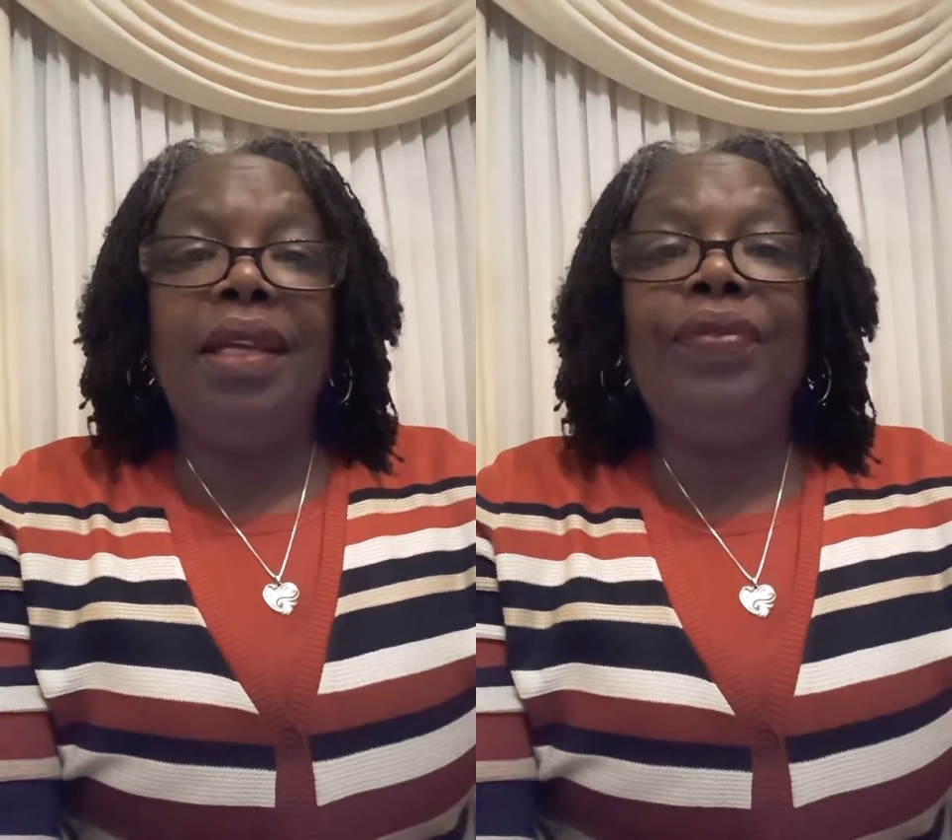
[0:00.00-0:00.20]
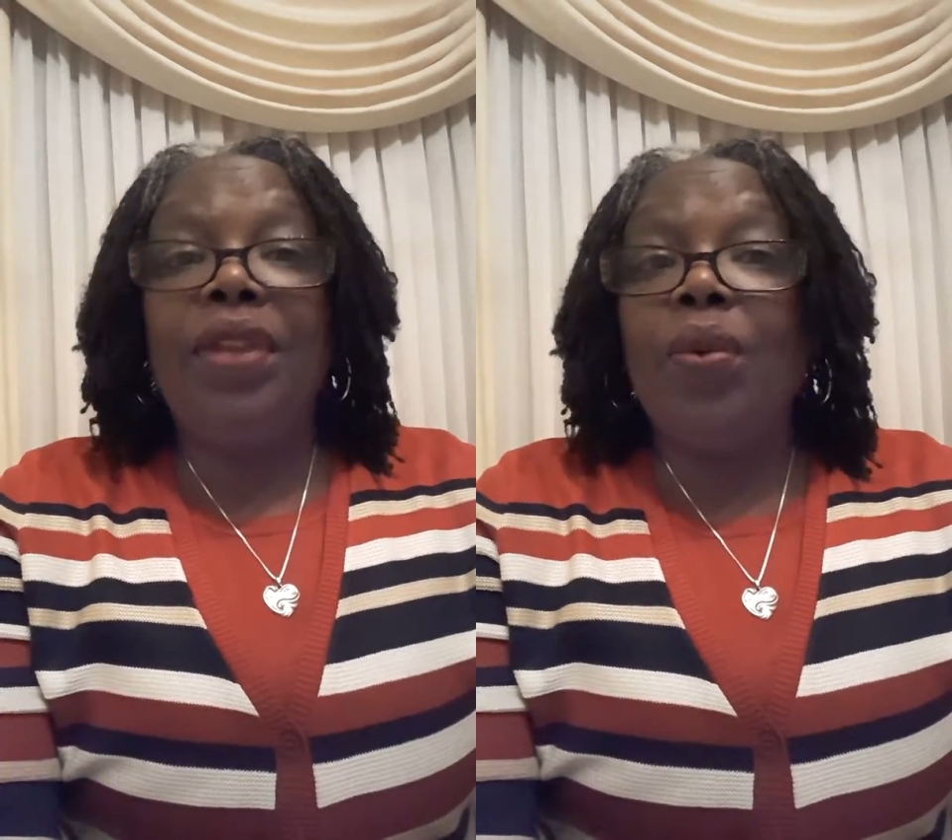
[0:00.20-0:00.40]

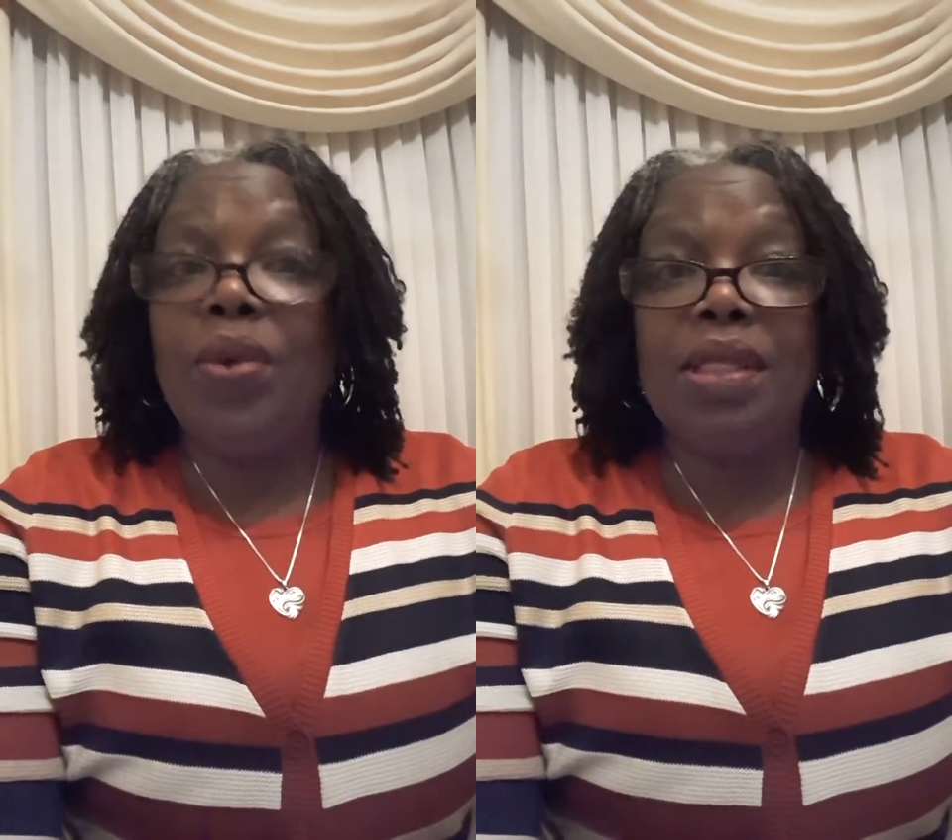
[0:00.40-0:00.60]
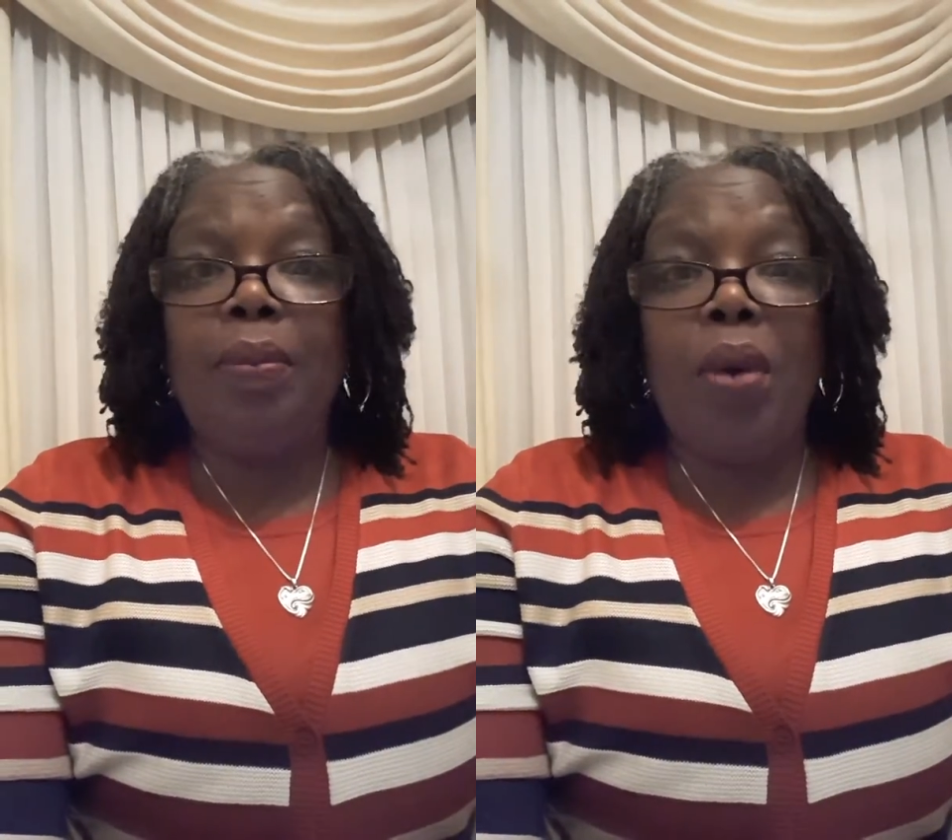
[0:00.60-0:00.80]
if there
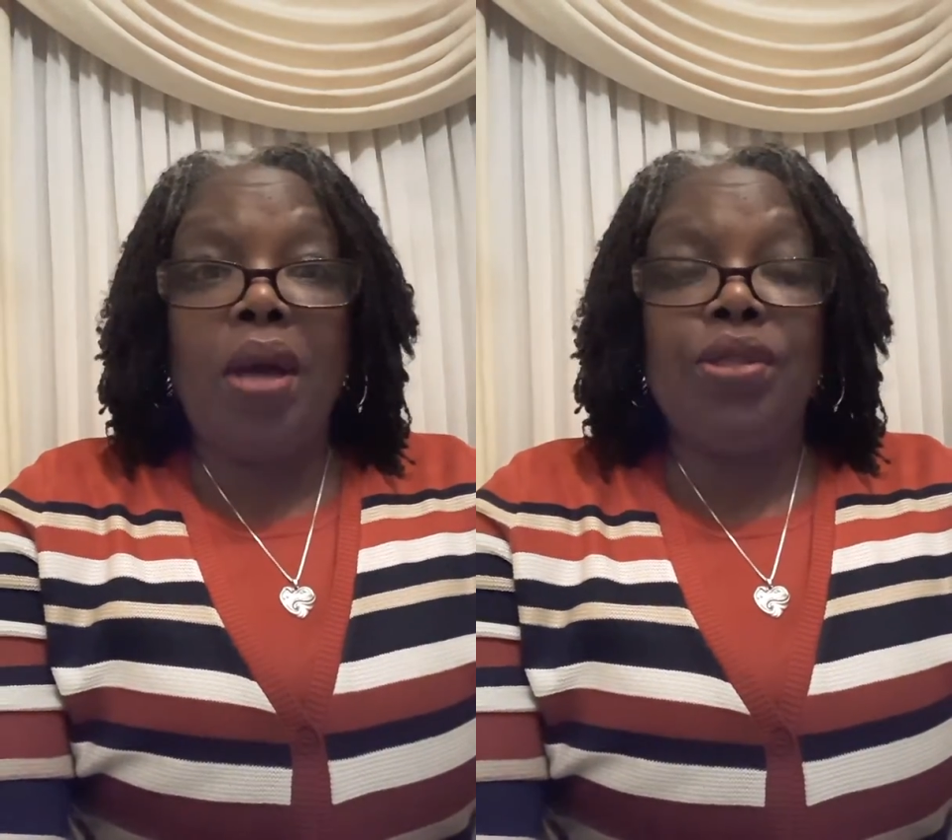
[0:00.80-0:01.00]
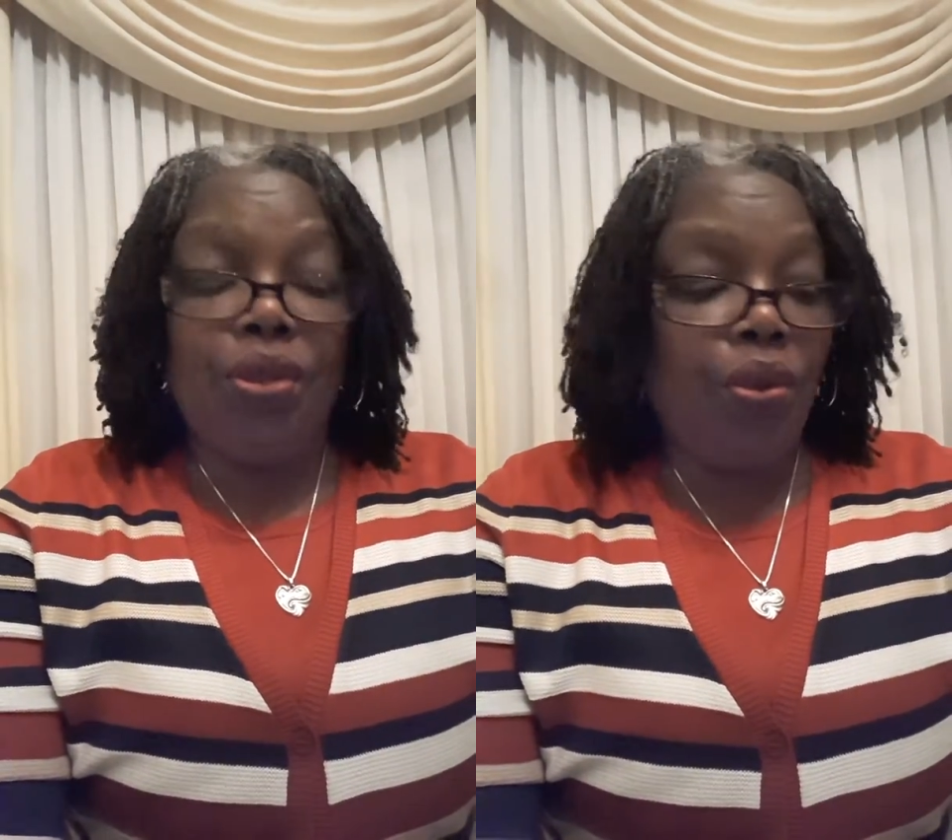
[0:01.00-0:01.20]
was a
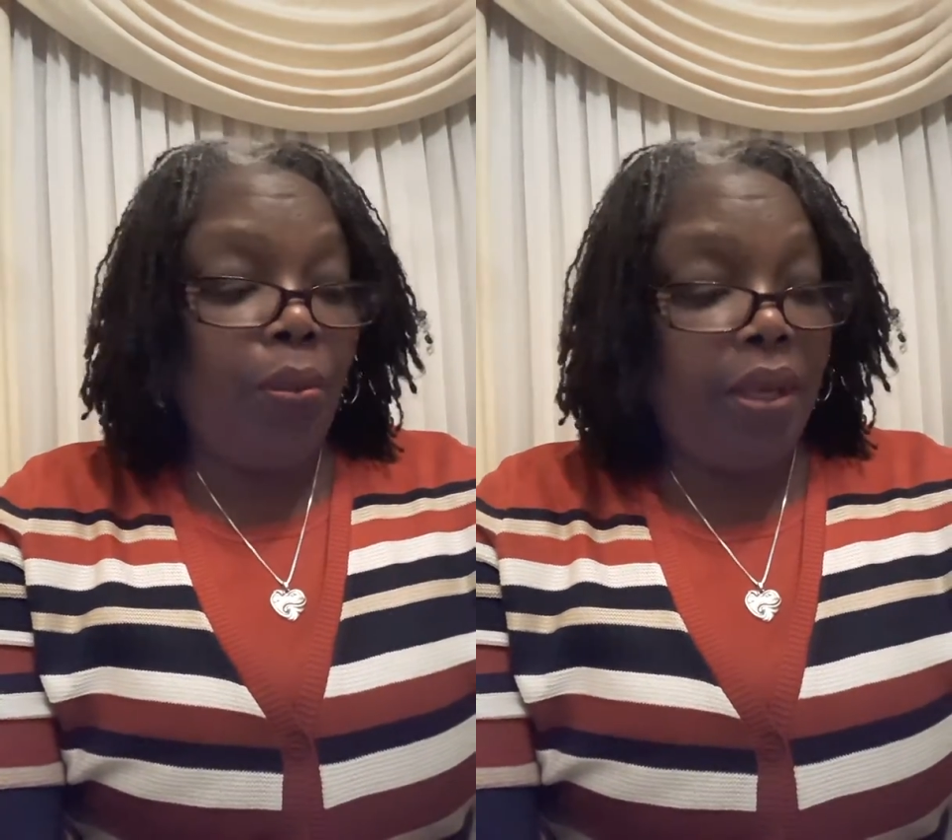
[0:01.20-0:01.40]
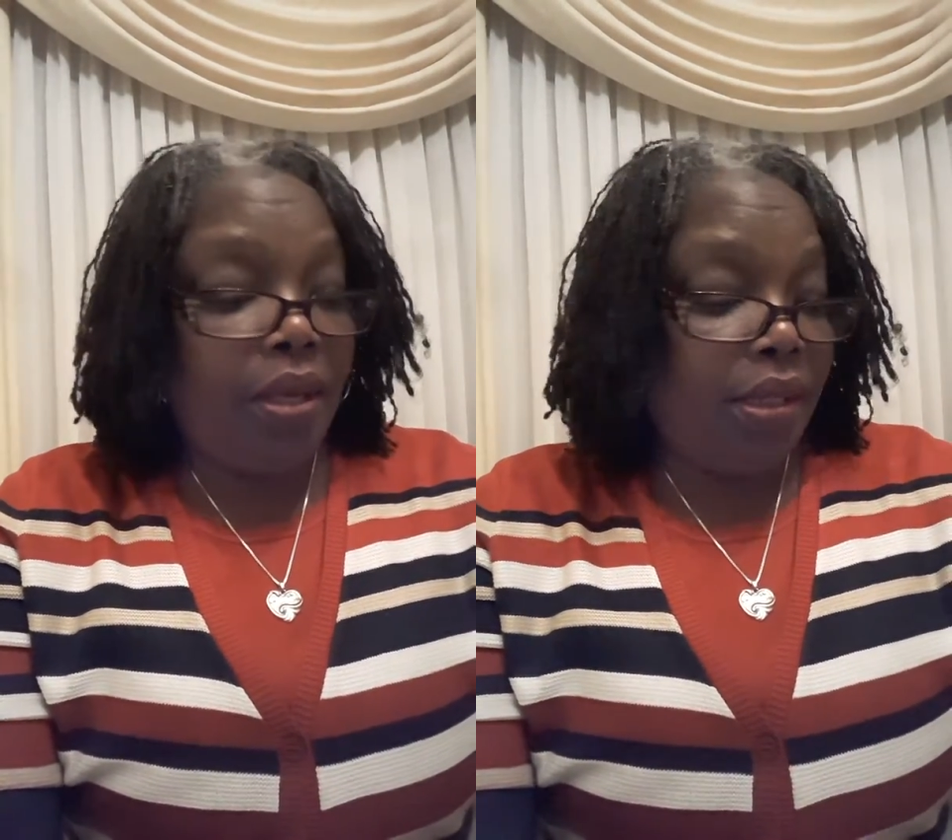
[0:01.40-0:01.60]
part two
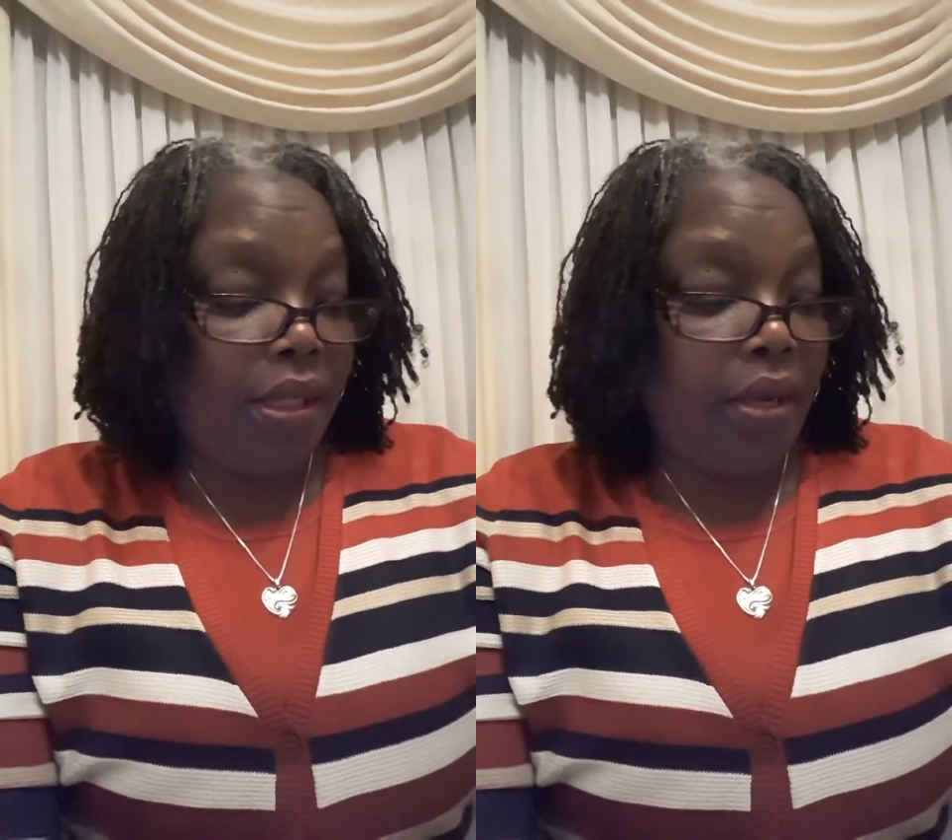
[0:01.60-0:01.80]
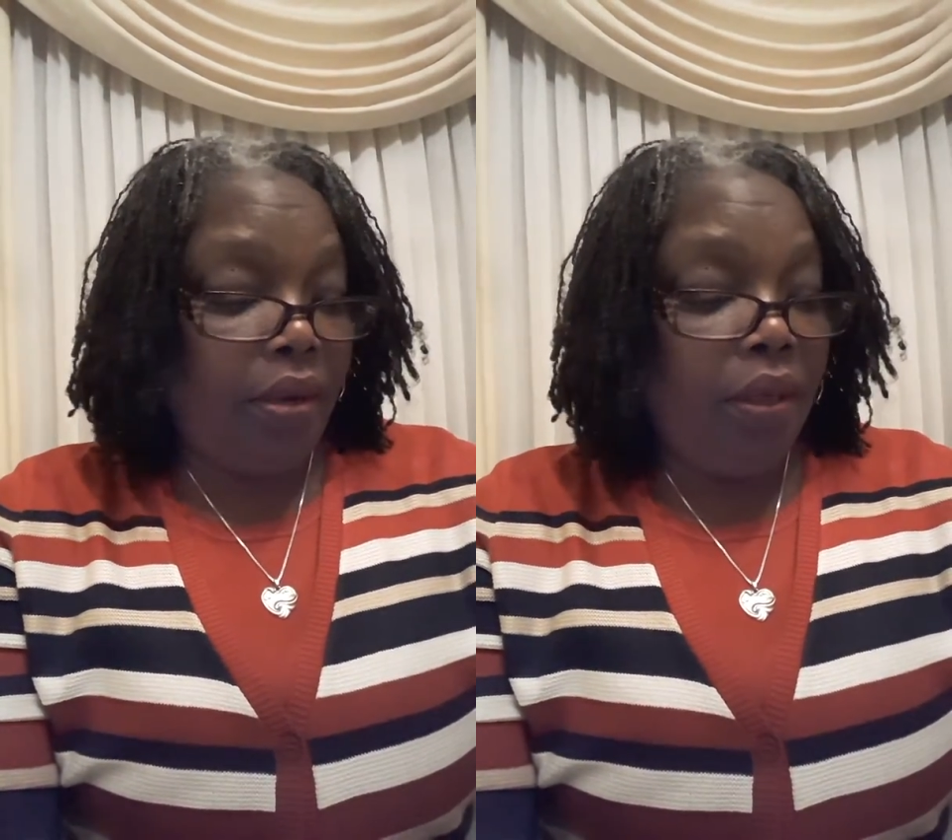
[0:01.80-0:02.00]
because
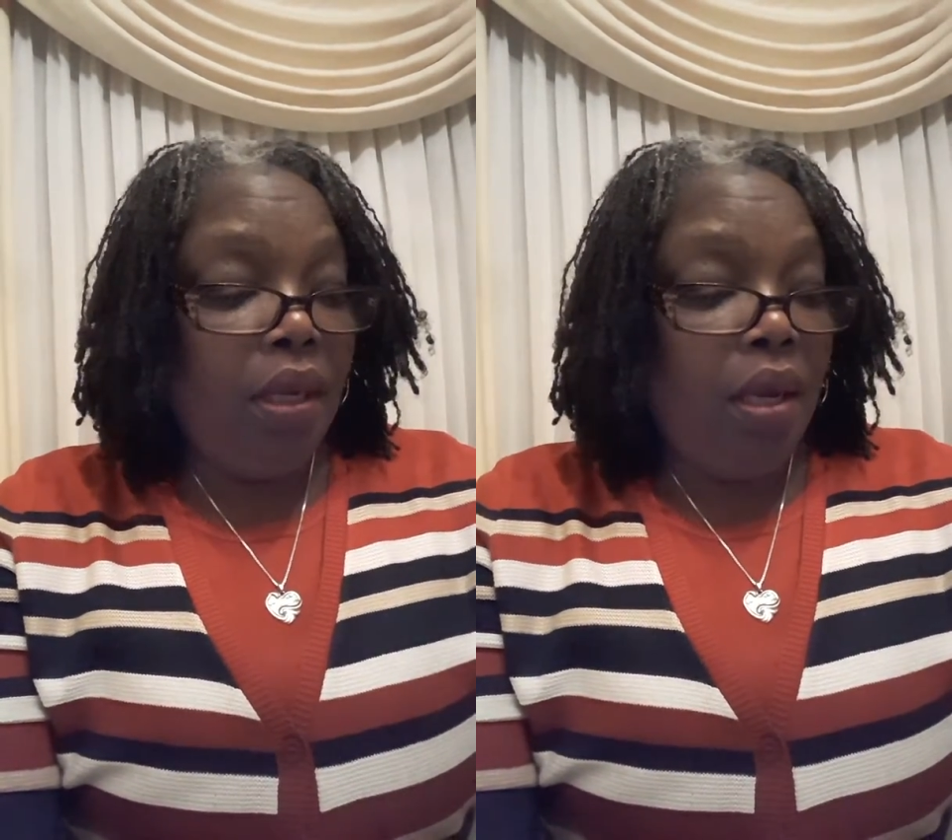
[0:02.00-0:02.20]
their